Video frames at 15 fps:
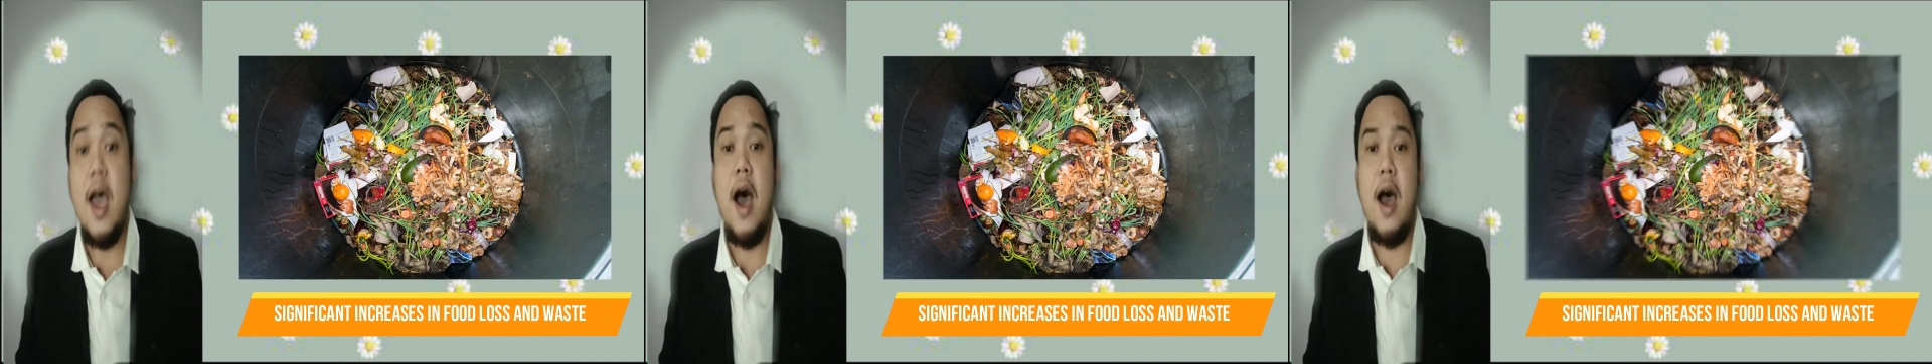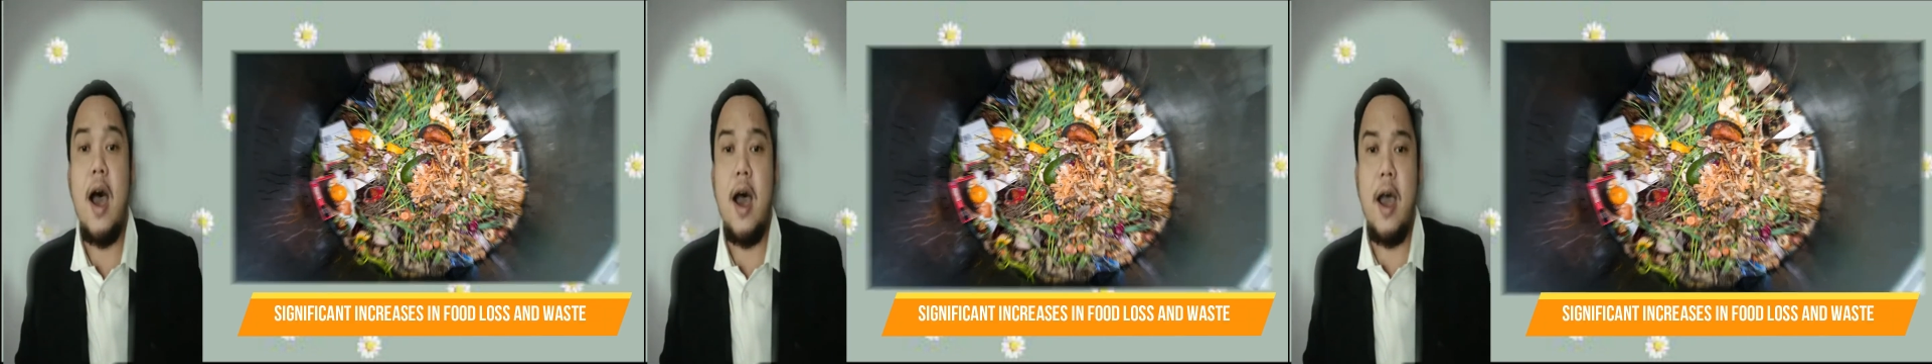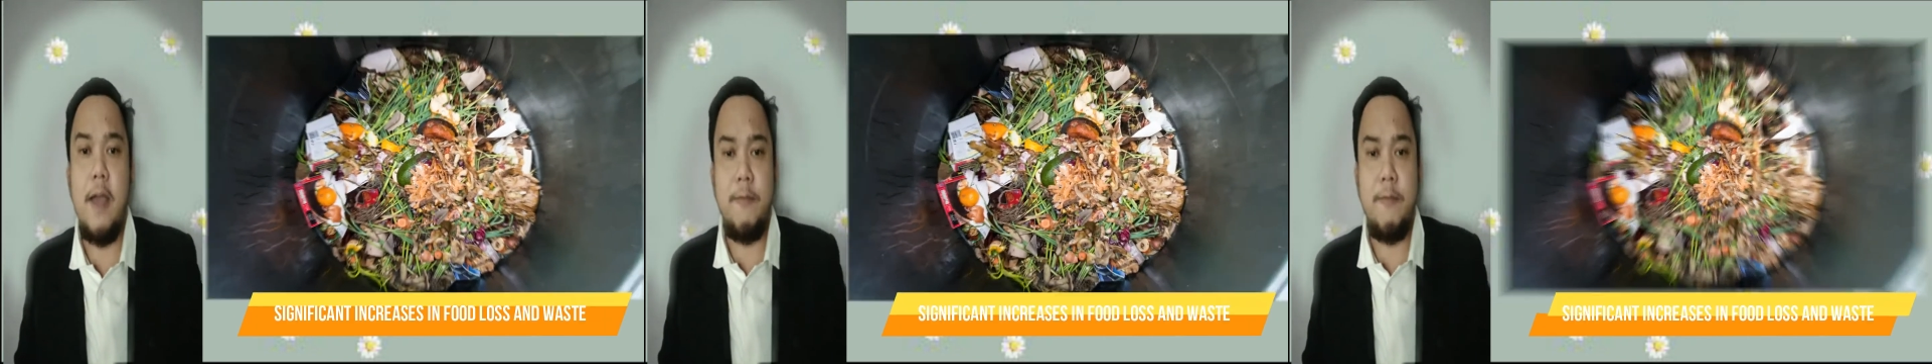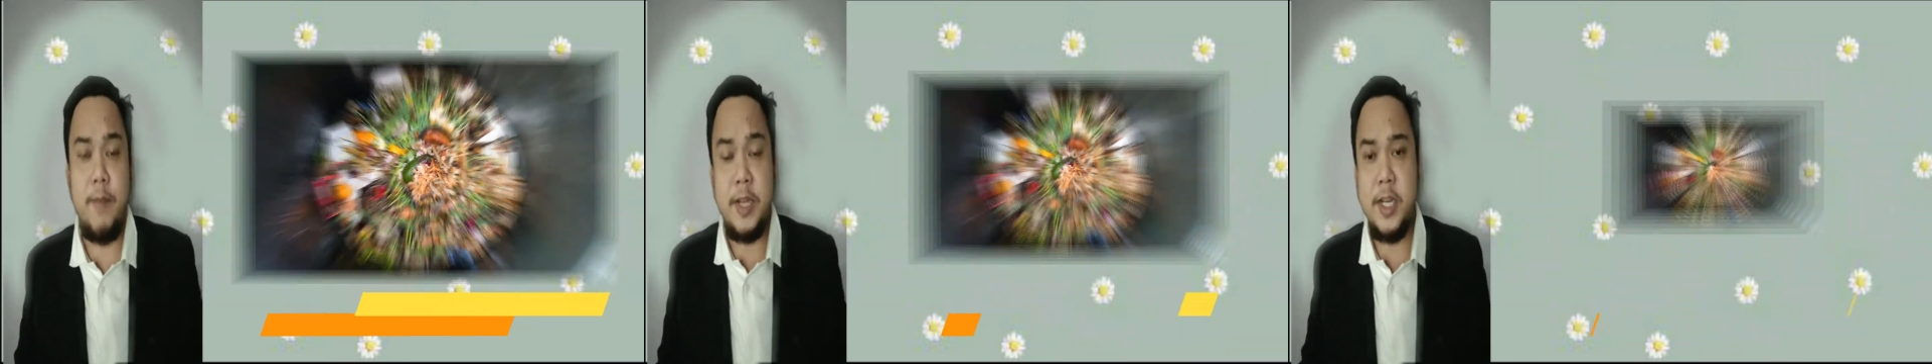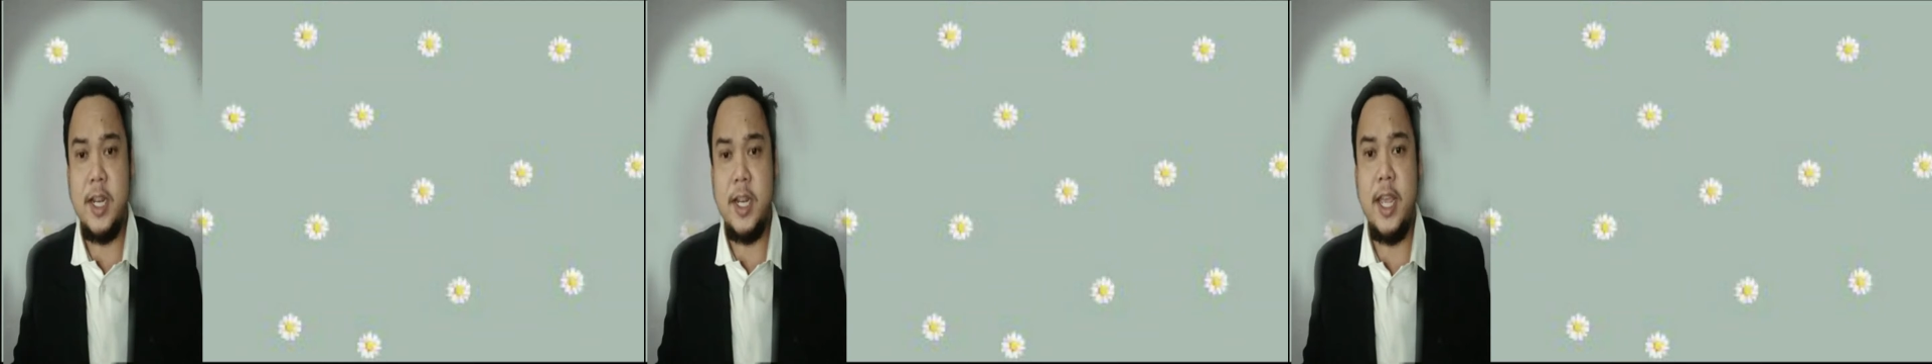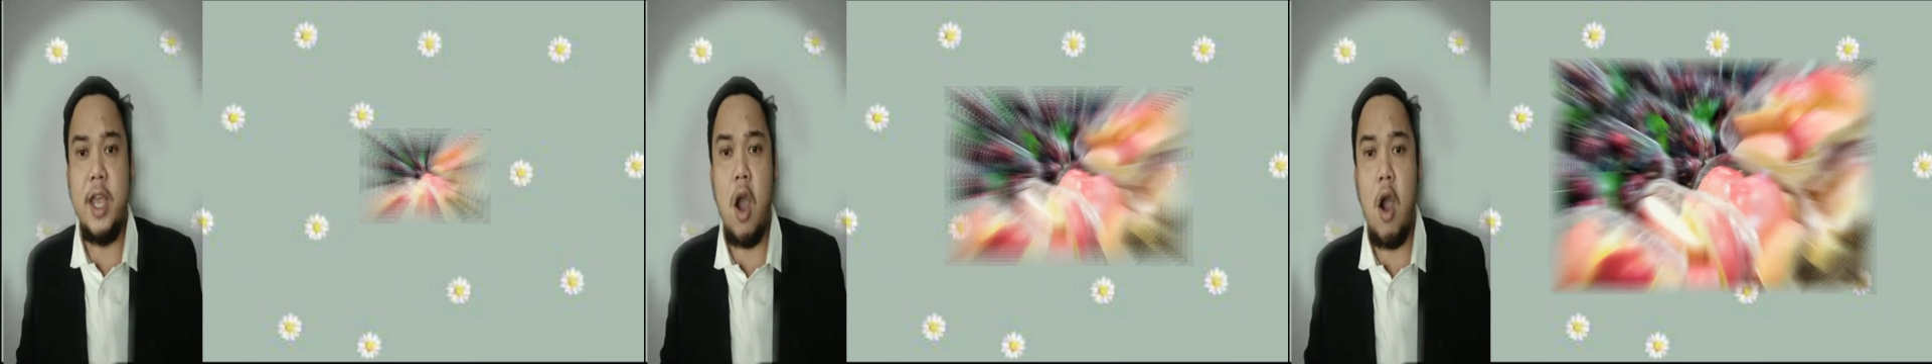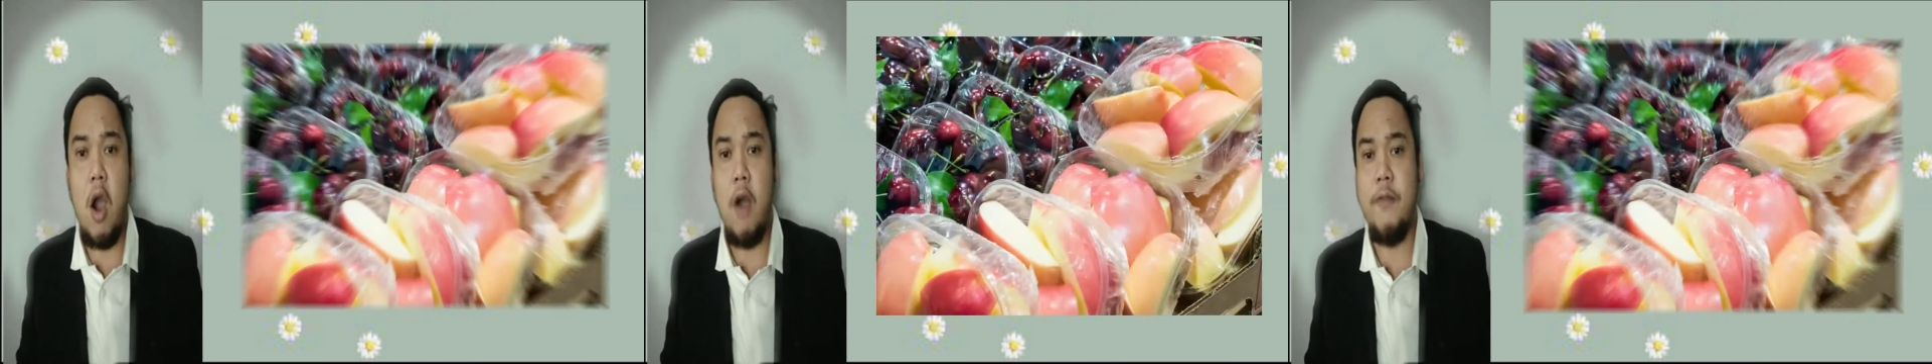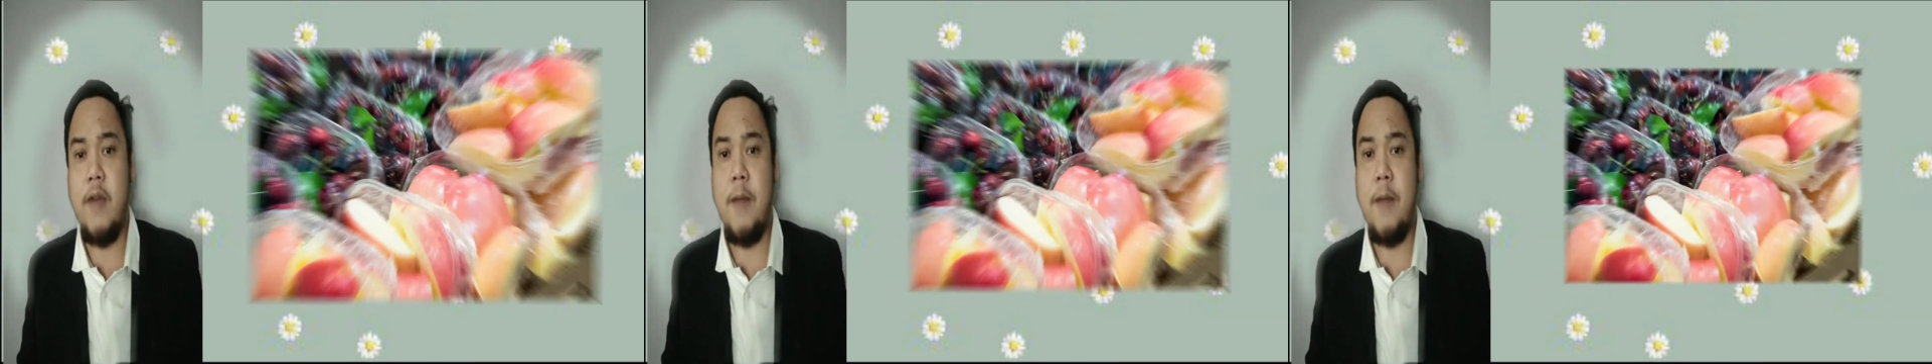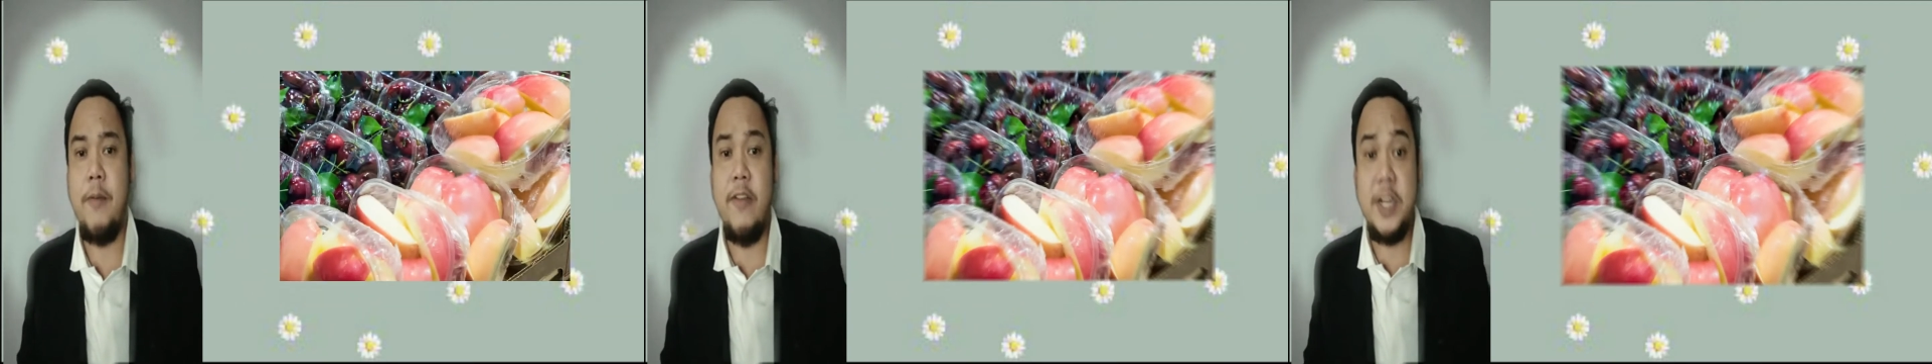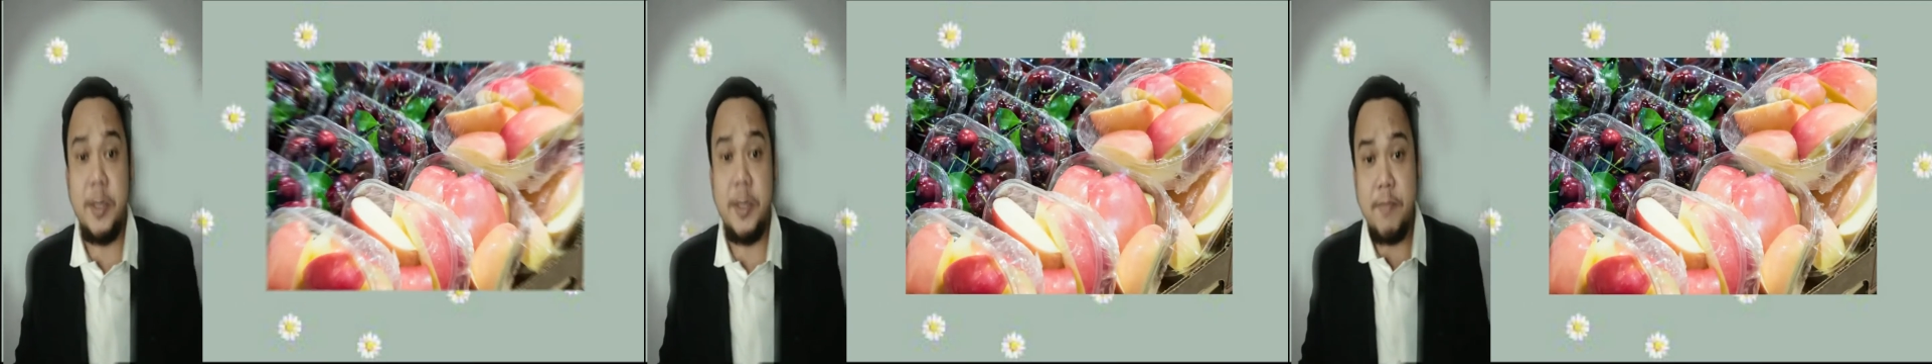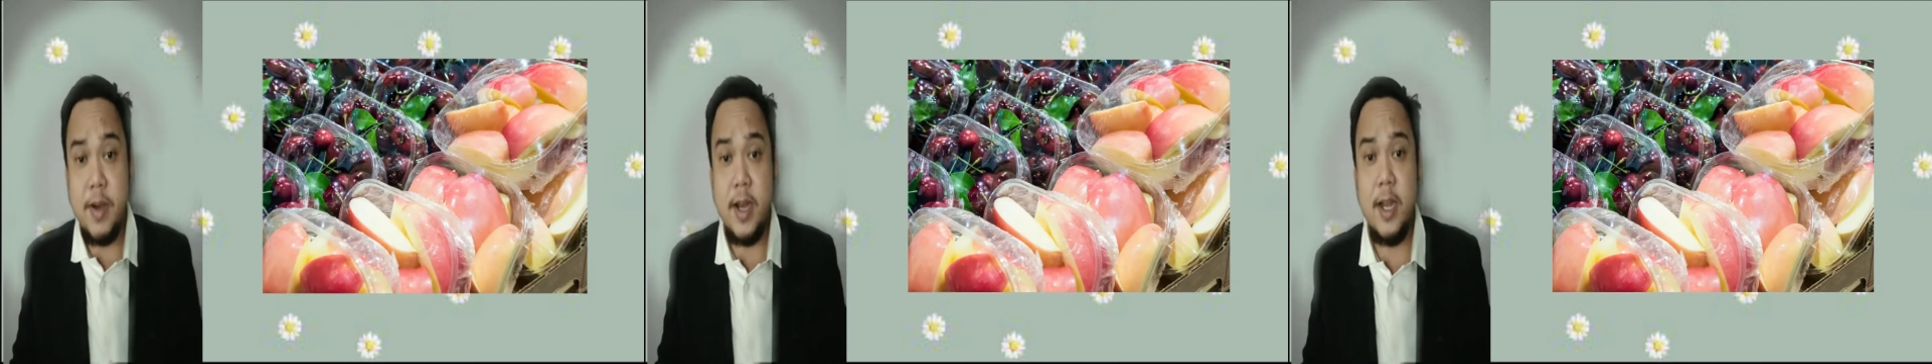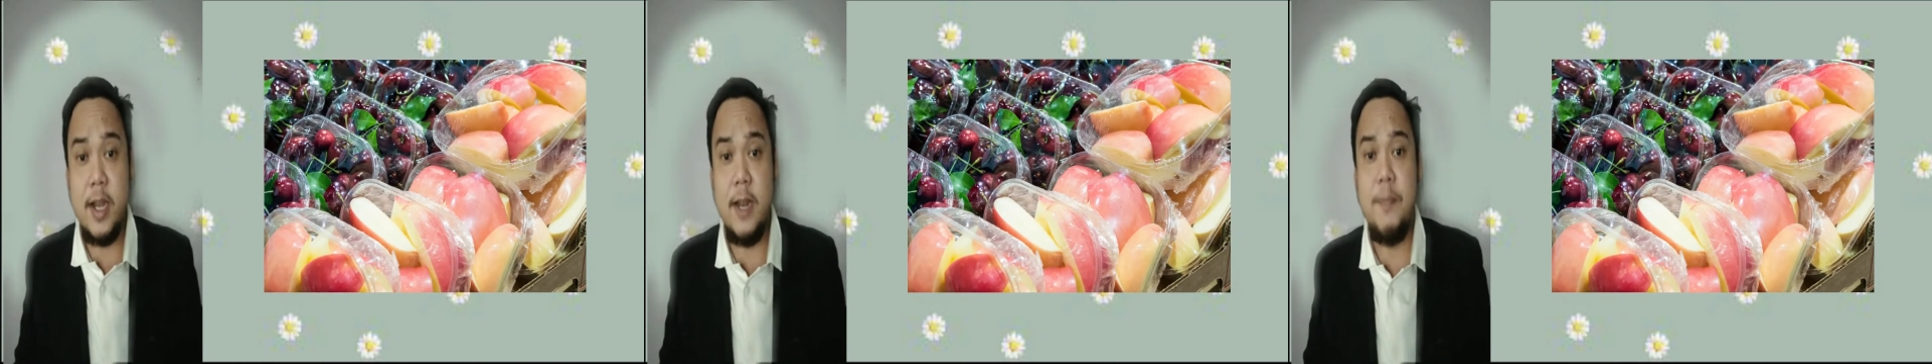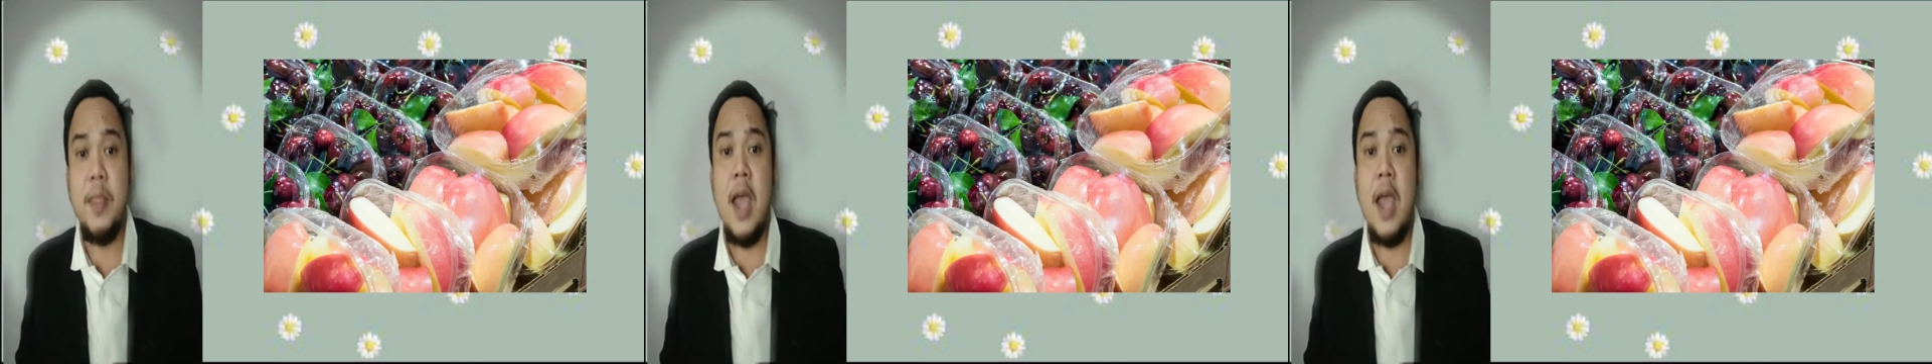especially of perishable